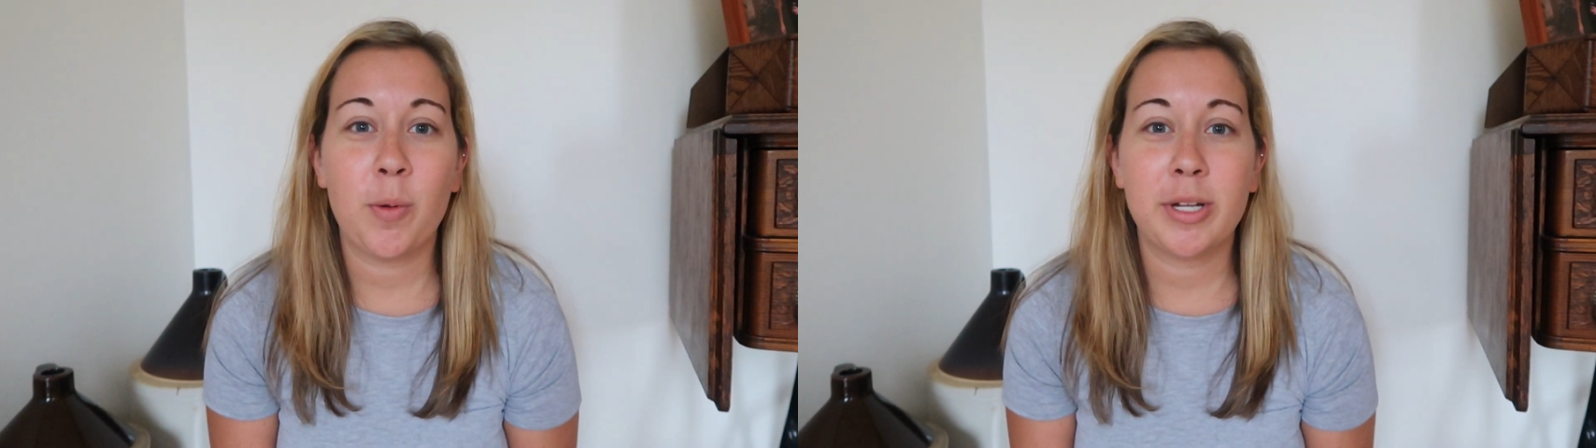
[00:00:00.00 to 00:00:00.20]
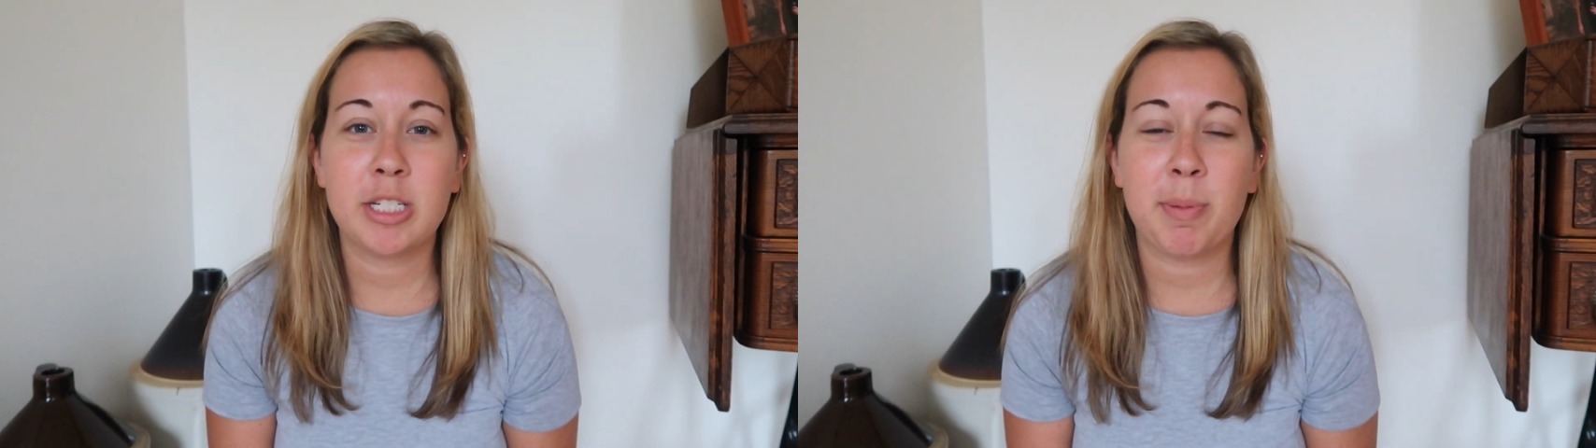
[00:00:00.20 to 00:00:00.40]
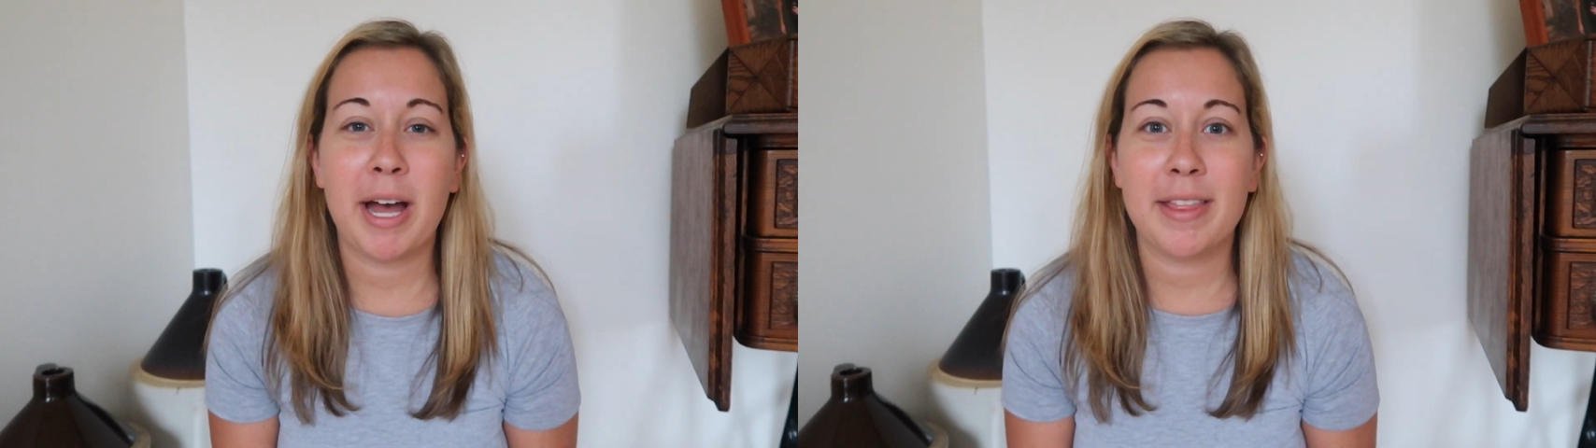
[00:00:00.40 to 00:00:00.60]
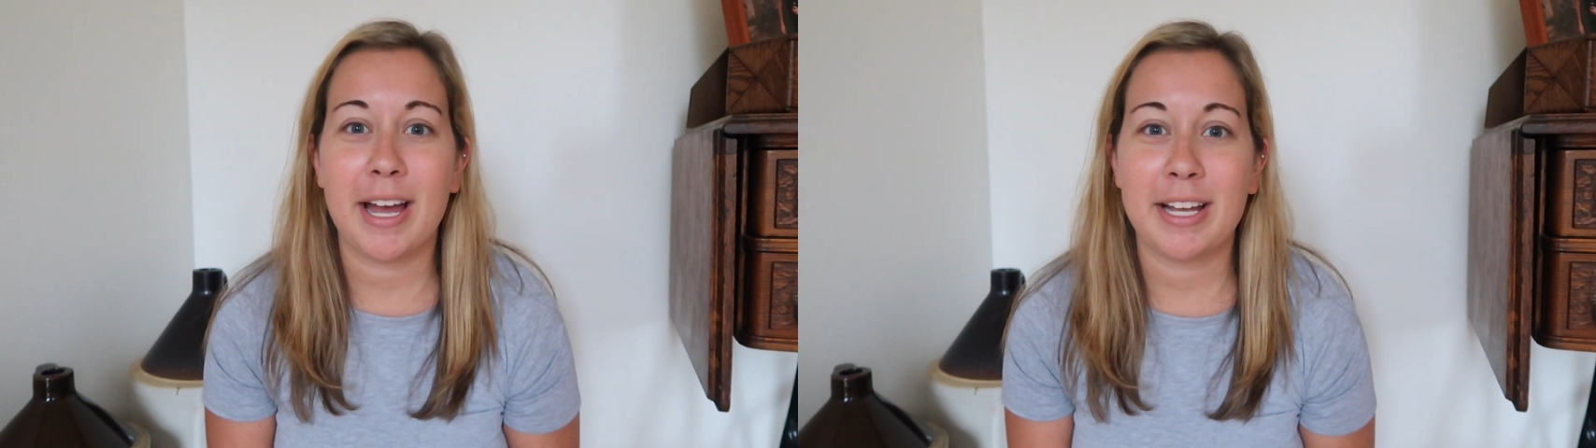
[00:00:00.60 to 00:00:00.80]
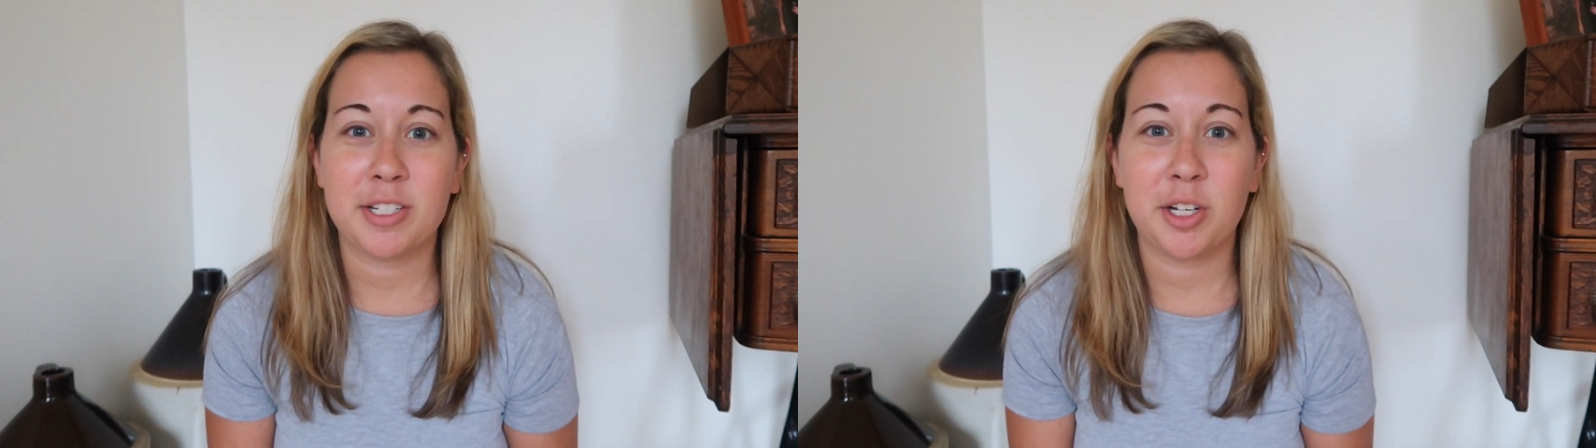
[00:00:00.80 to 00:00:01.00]
only spot
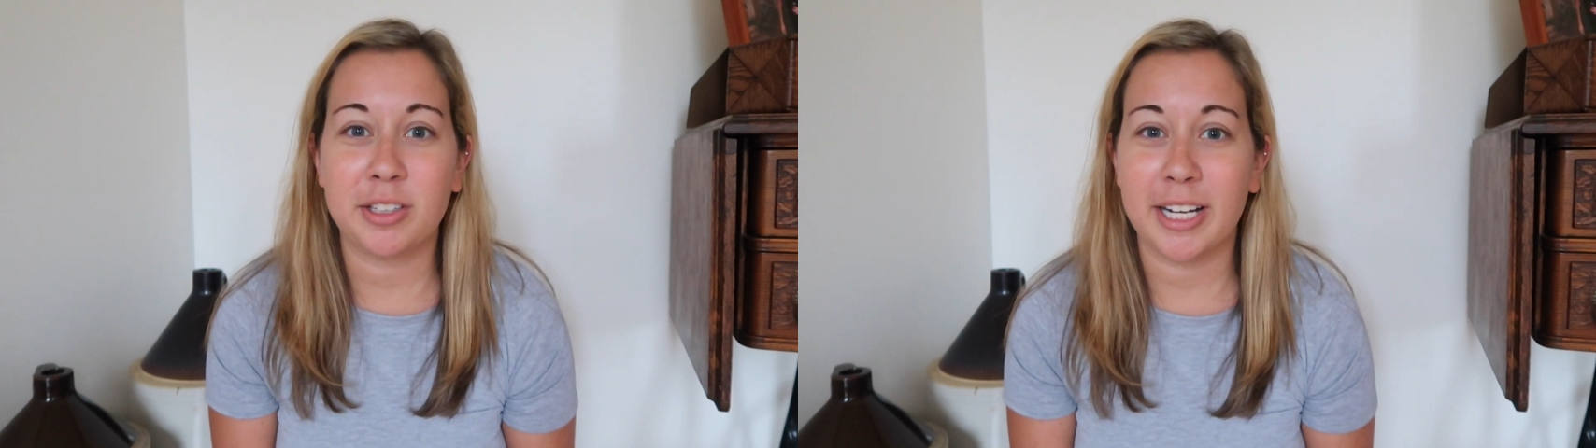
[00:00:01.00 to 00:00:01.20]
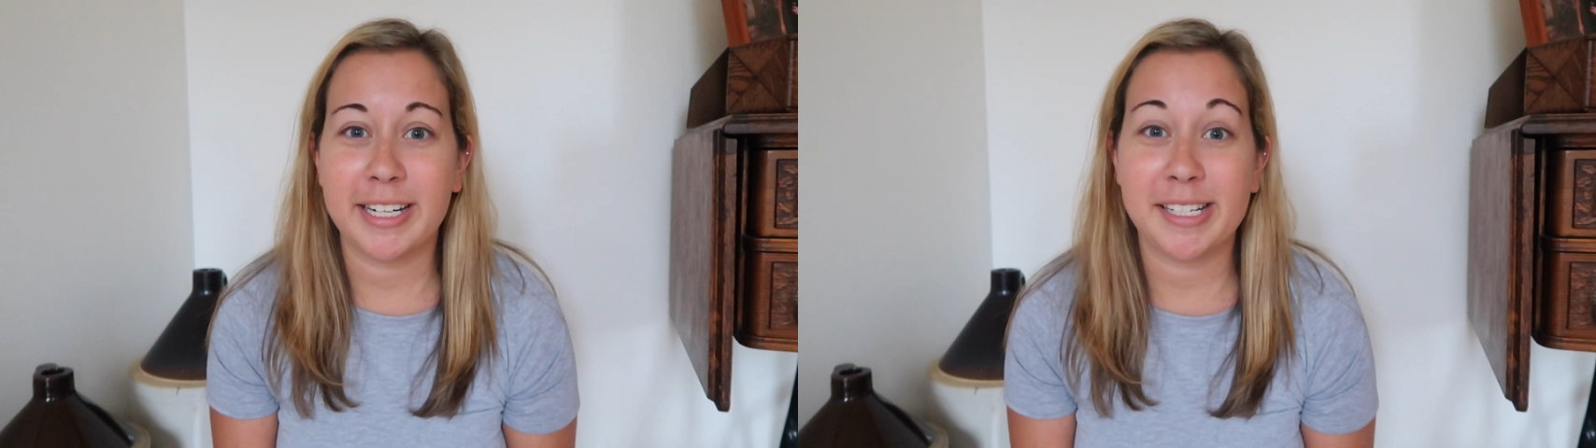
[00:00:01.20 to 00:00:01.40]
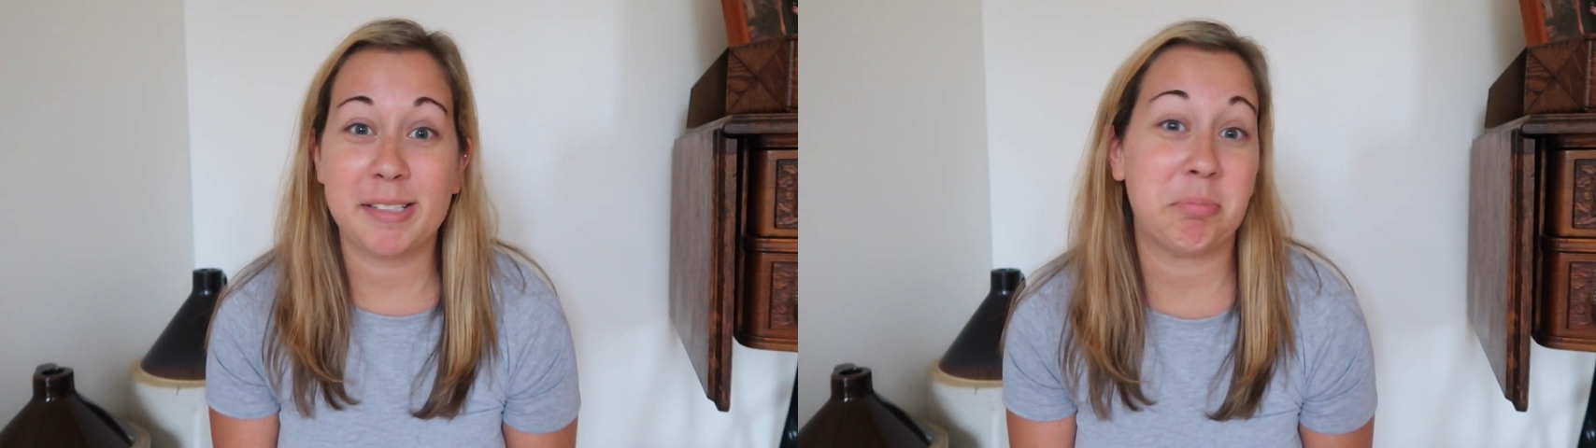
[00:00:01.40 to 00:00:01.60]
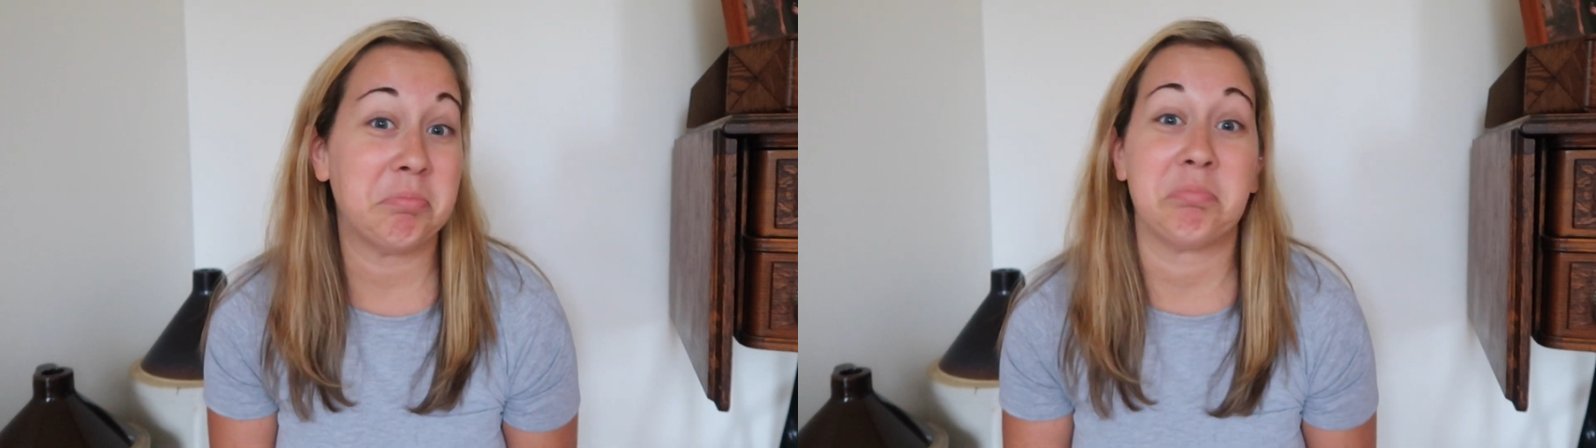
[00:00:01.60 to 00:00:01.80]
that has good lighting.